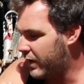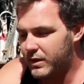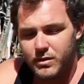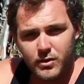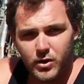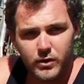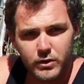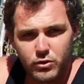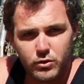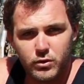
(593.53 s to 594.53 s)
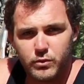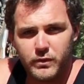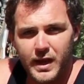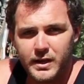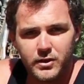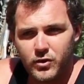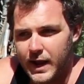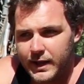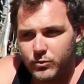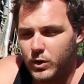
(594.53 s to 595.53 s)
had zero issues with any
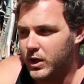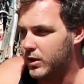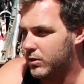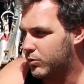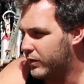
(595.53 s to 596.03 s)
cracked welds.